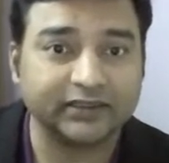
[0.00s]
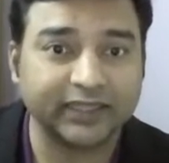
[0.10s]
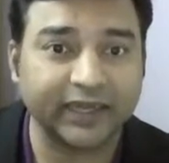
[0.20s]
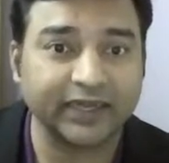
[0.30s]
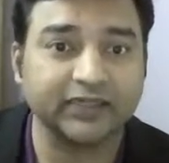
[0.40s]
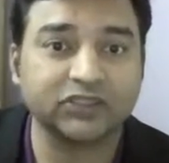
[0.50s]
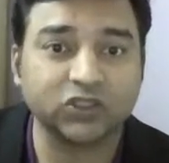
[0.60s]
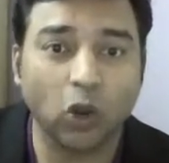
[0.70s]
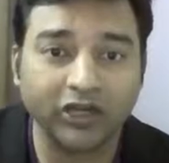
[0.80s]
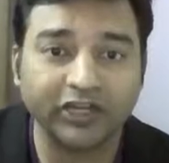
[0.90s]
Second is
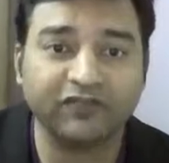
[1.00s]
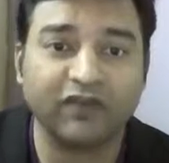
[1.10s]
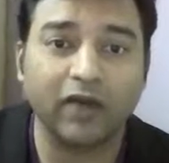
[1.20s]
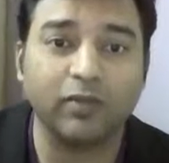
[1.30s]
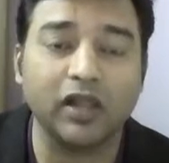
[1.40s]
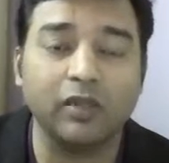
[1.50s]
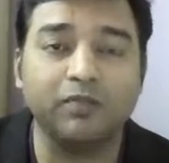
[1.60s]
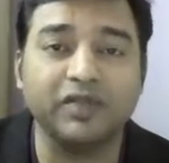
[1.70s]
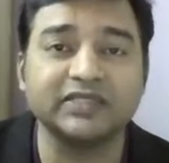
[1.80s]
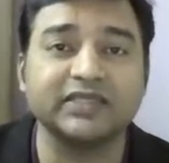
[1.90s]

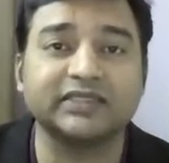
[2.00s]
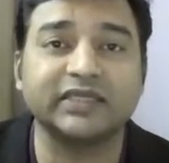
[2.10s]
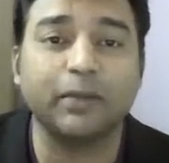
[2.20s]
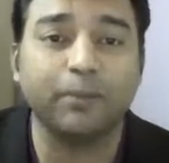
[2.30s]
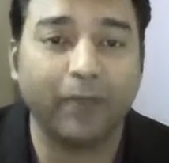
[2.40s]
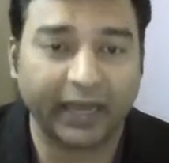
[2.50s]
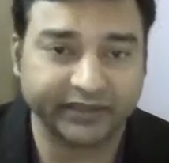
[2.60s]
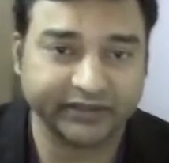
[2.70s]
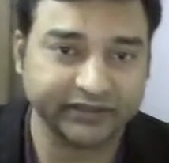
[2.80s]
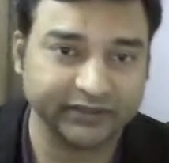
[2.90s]
quantifiable business
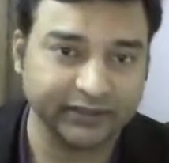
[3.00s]
impact,